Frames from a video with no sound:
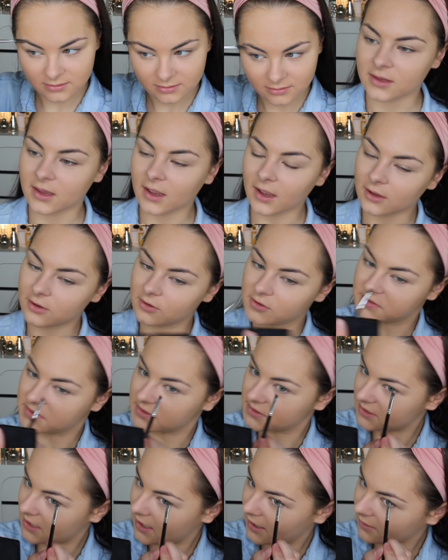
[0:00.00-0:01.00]
And yeah, I use
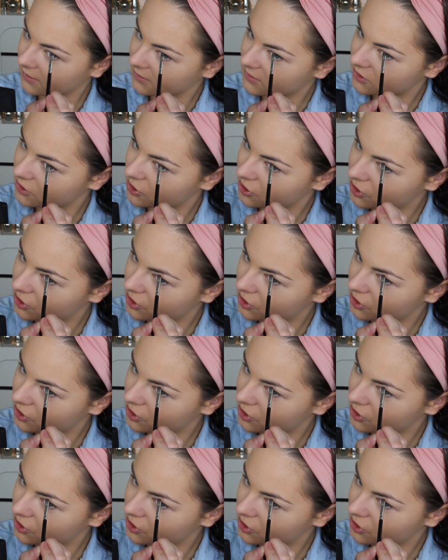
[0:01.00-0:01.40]
the darkest